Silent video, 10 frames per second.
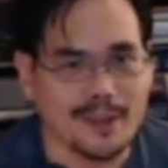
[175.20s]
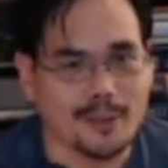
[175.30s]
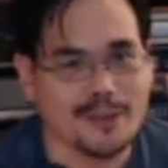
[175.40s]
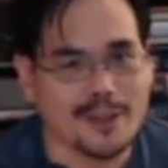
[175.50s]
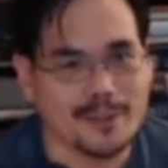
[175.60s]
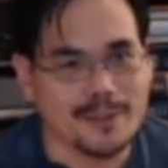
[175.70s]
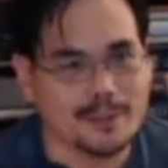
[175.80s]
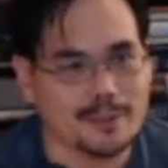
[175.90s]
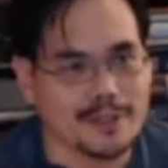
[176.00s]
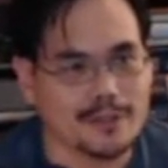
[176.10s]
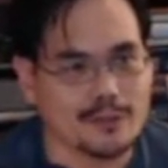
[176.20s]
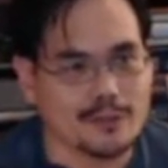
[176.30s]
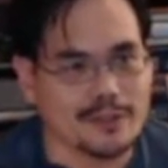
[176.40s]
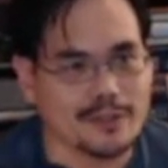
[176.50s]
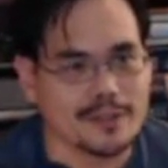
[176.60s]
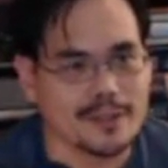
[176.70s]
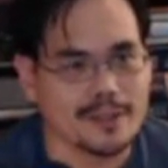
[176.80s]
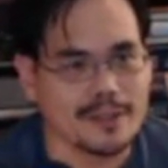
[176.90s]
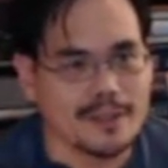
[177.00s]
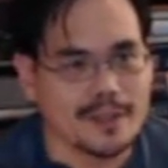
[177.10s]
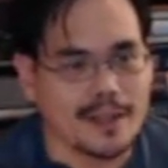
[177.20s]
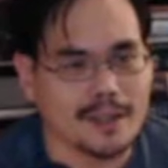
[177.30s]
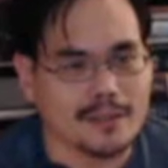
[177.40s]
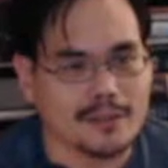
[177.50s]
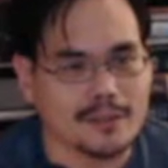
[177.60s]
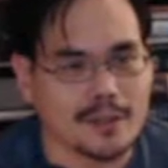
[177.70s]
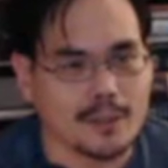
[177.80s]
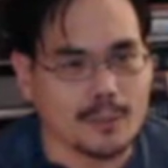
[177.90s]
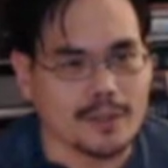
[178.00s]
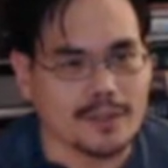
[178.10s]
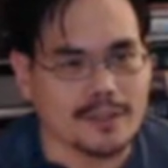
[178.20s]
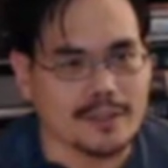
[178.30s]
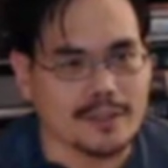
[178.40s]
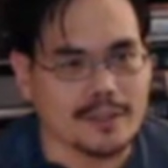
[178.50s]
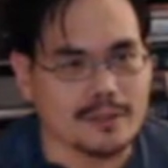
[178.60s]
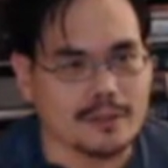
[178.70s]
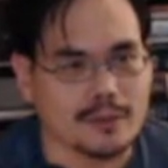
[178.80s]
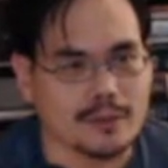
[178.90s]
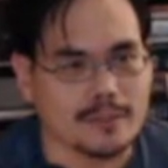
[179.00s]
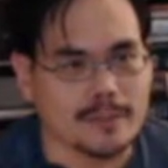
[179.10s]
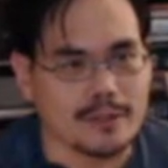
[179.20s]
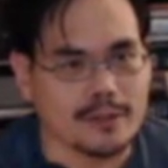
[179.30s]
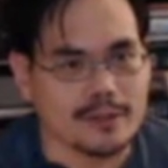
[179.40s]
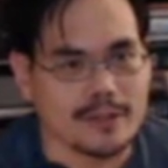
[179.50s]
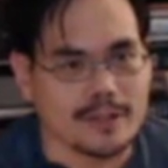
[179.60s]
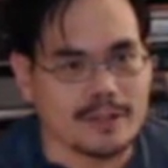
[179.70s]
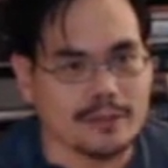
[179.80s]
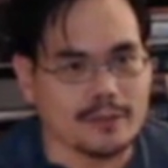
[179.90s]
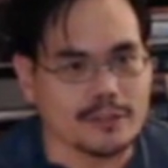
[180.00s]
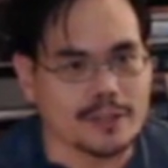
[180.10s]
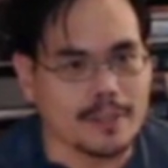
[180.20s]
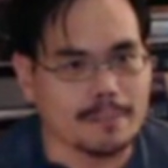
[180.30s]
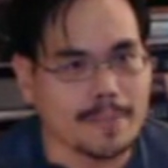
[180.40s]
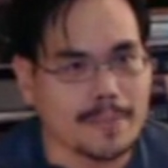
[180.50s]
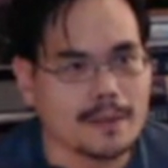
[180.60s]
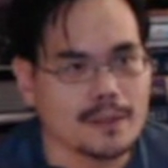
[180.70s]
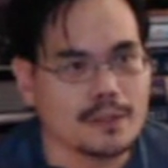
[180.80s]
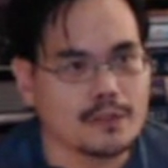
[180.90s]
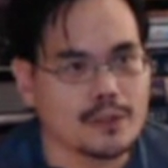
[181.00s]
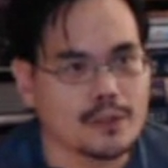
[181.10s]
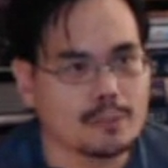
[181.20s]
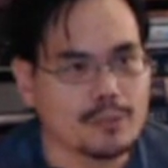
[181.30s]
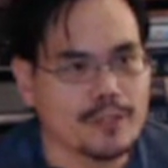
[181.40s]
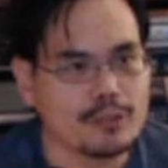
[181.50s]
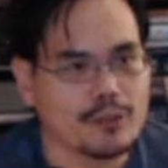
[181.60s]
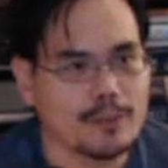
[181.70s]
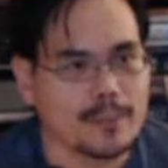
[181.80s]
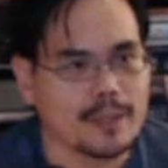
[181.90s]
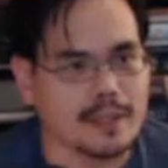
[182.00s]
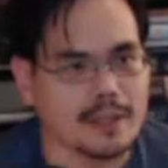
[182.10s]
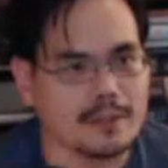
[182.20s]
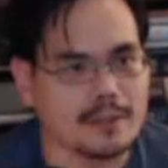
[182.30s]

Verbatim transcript: hopefully I'll be able to play through this as uh, well as I did, or better than I did the first time. So it's pretty trippy. Um,